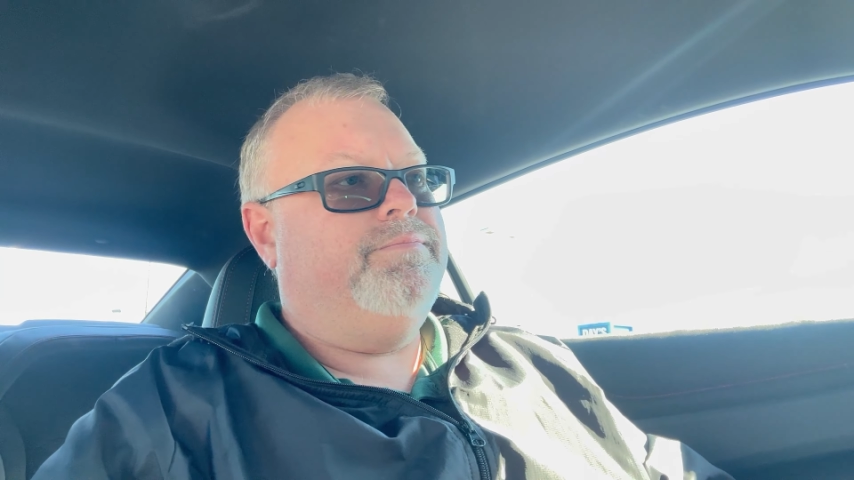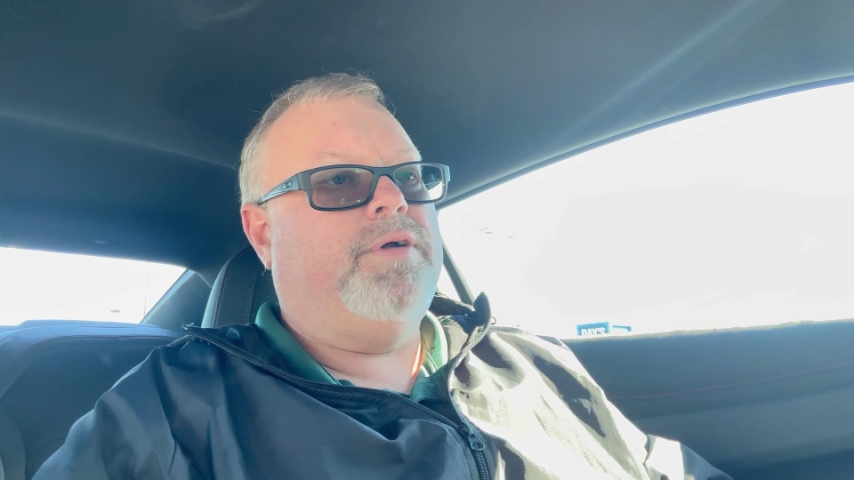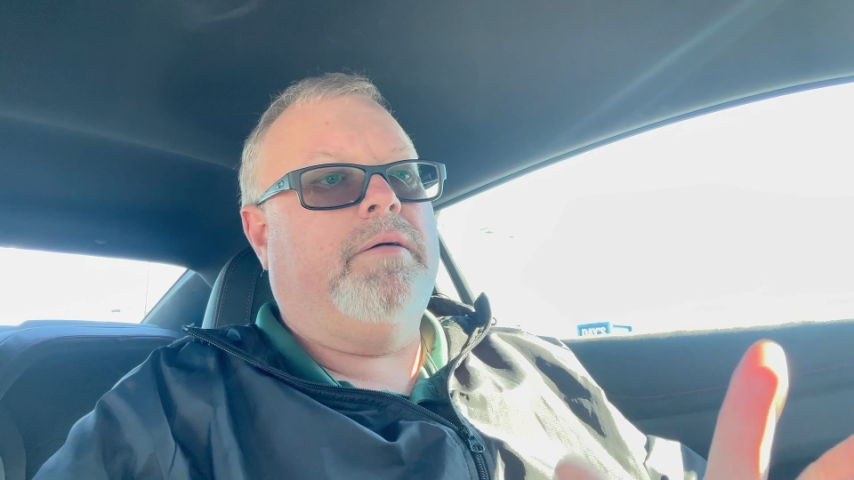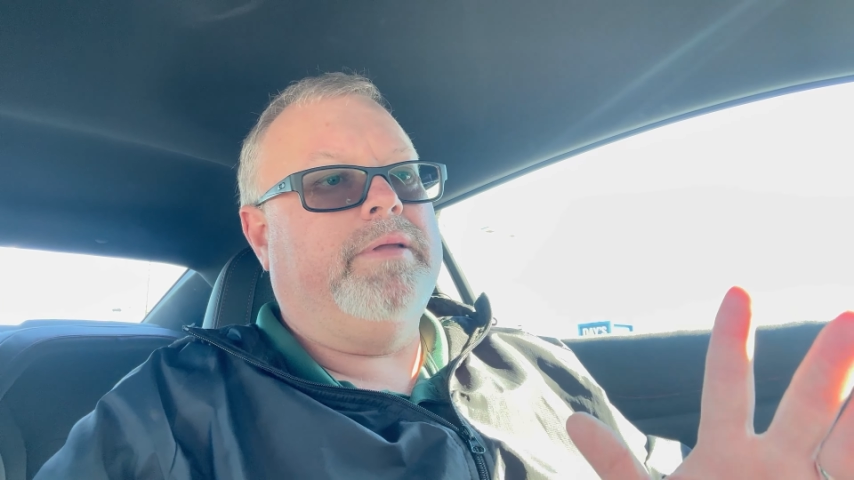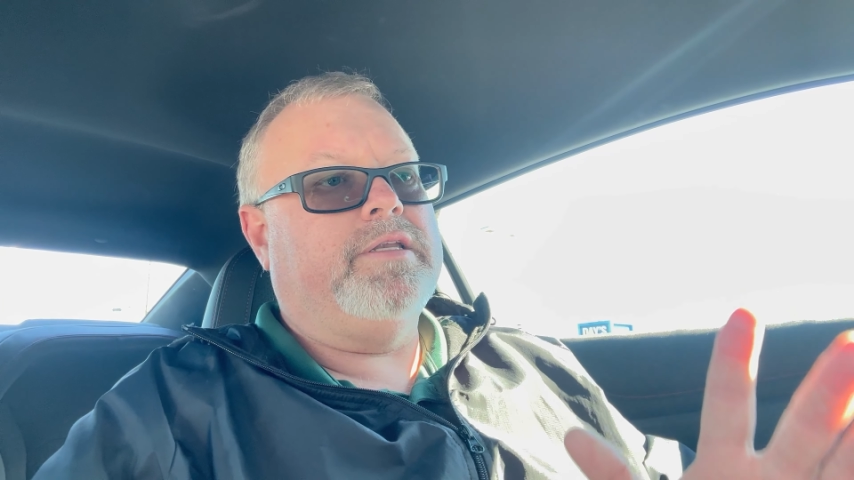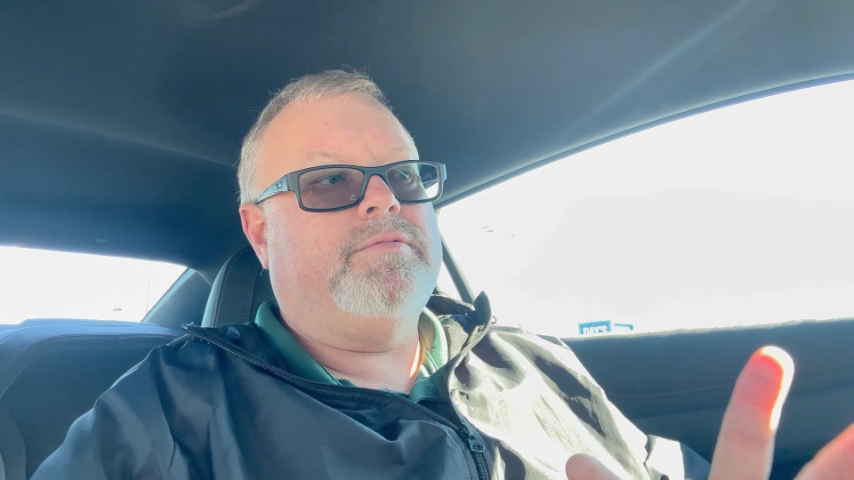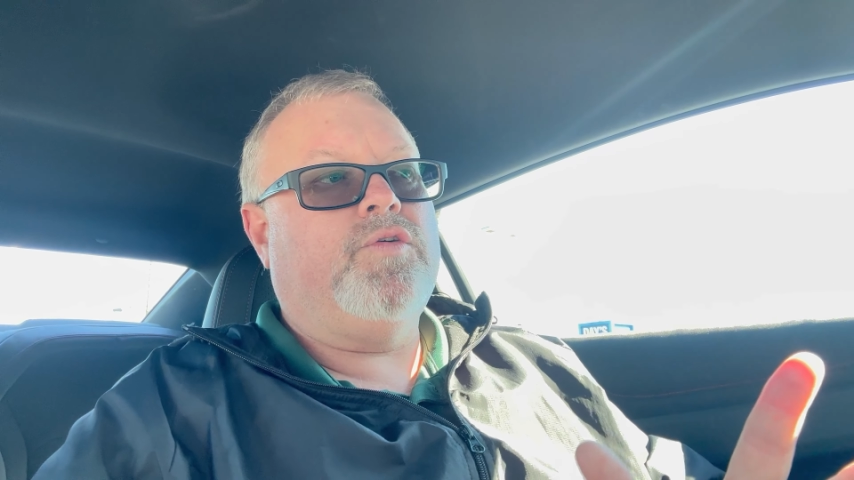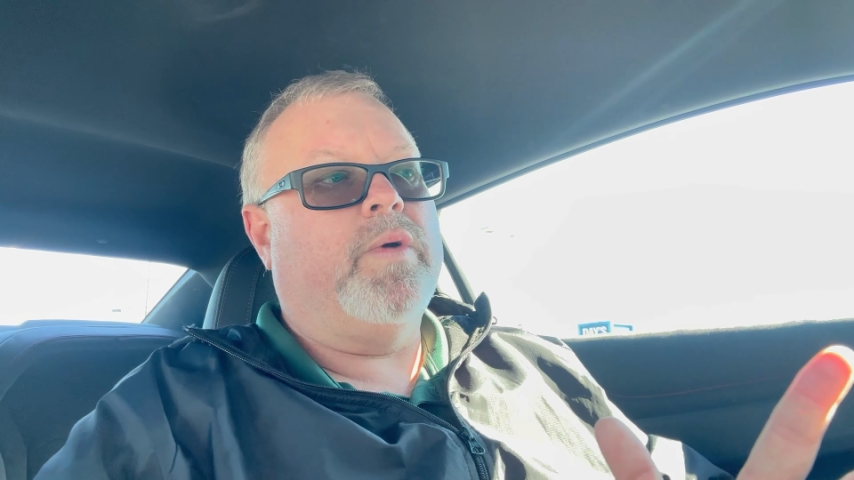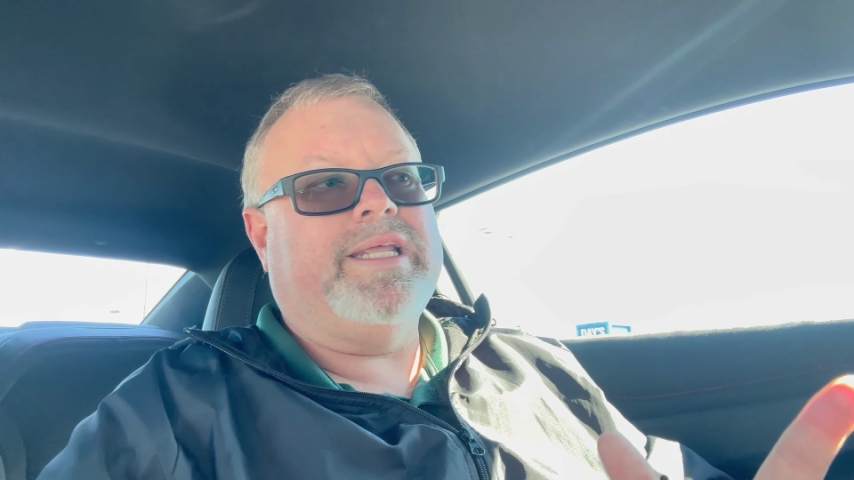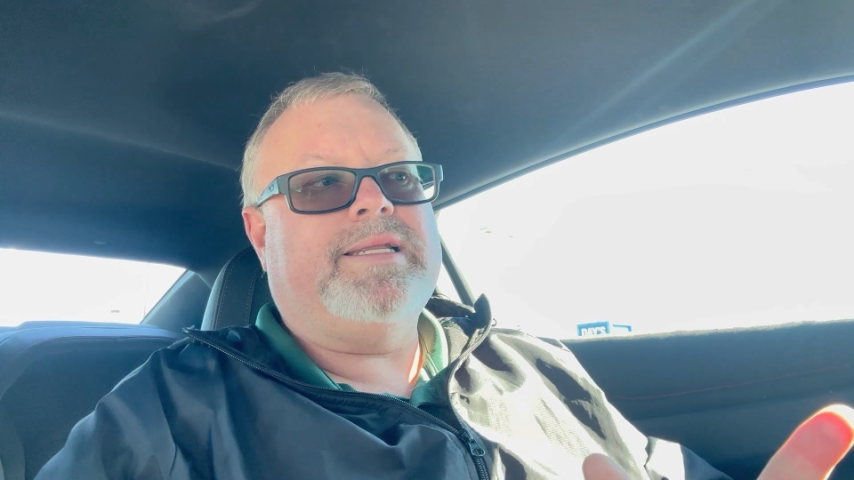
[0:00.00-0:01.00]
probably
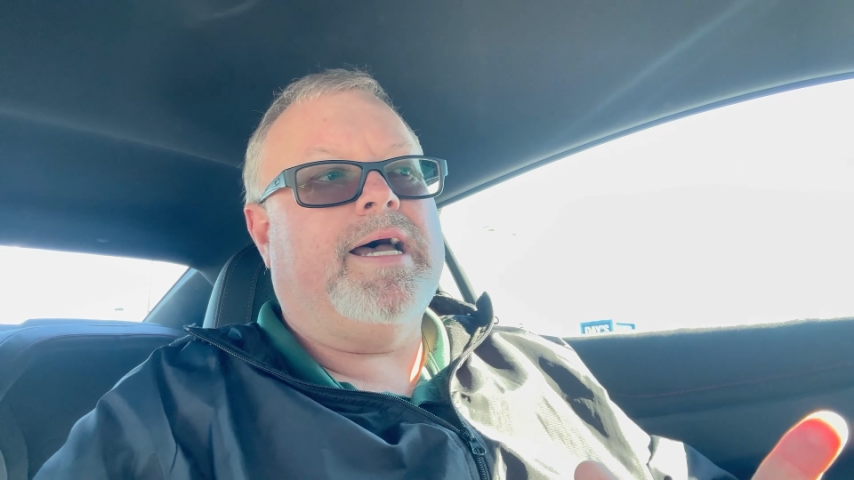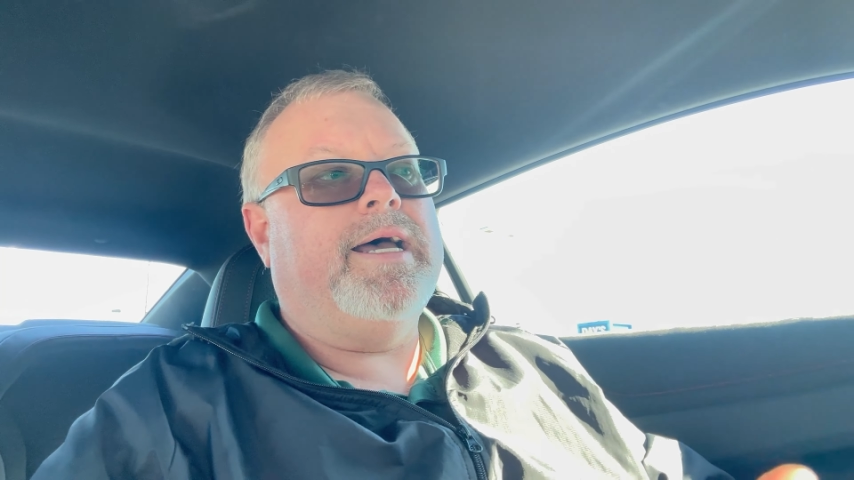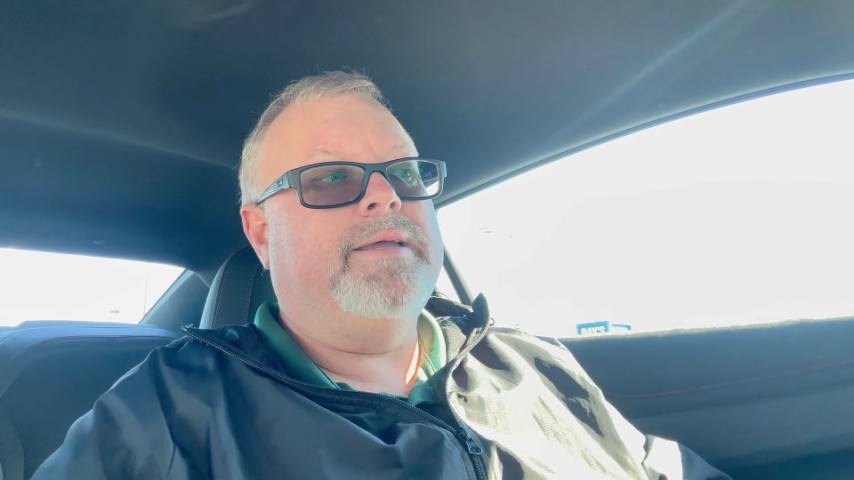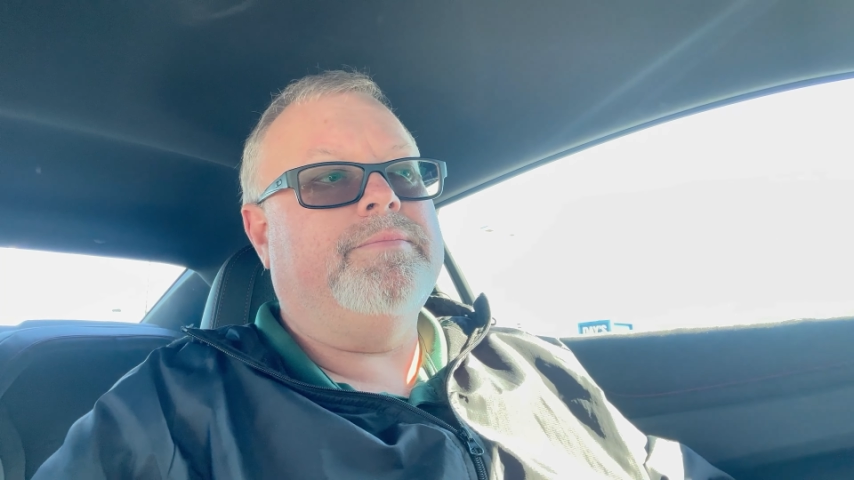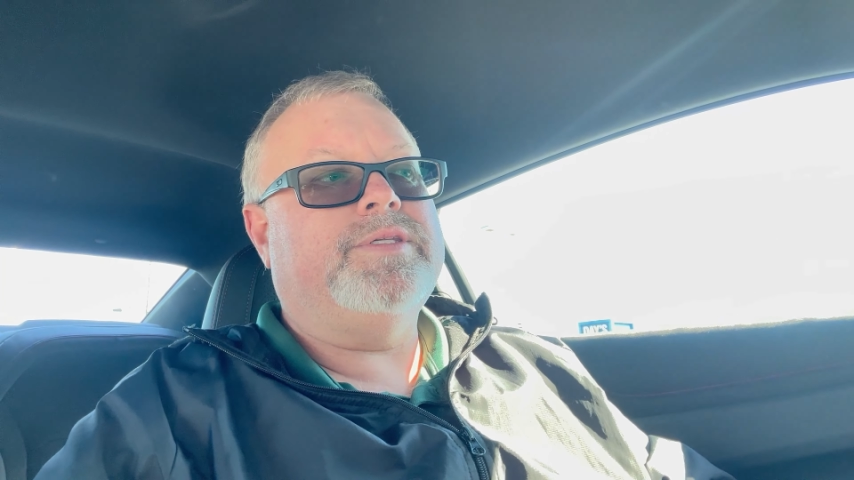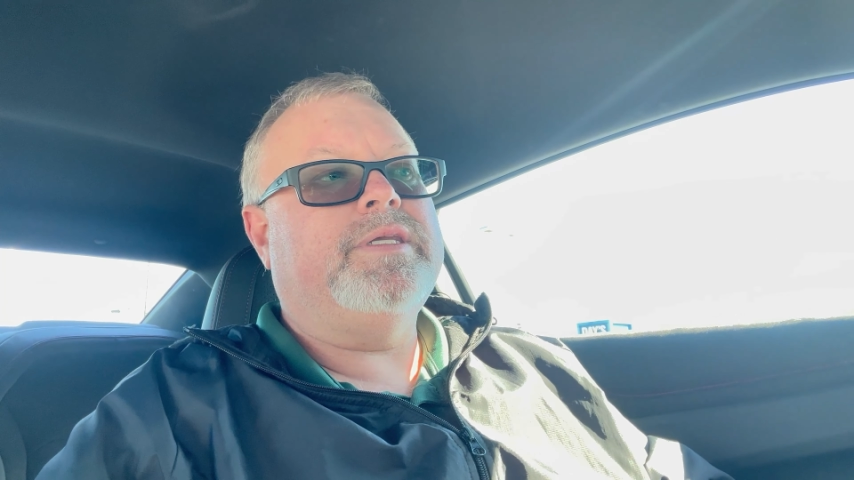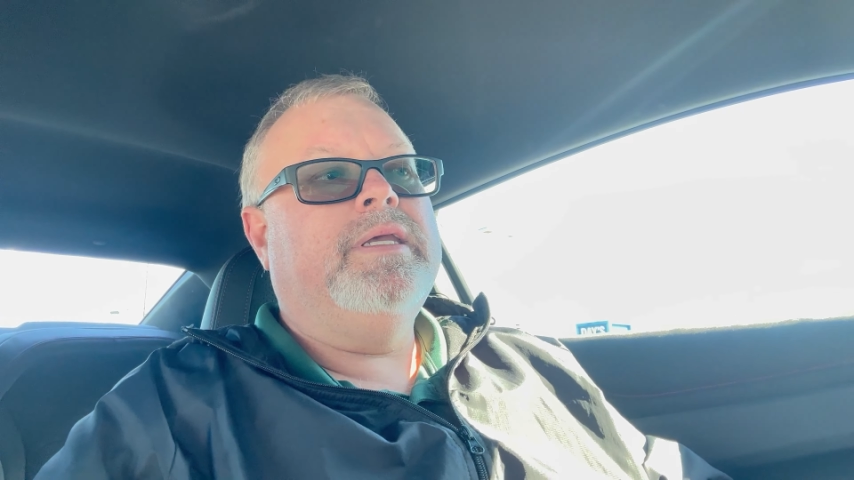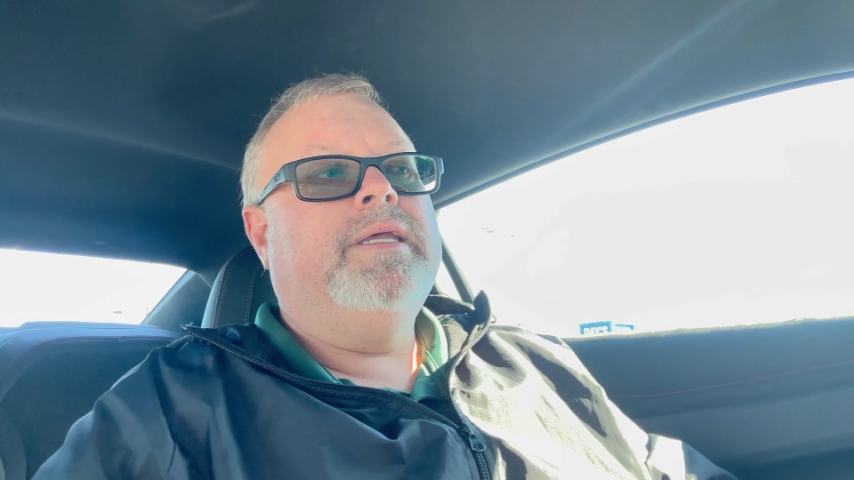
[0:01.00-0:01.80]
20 times.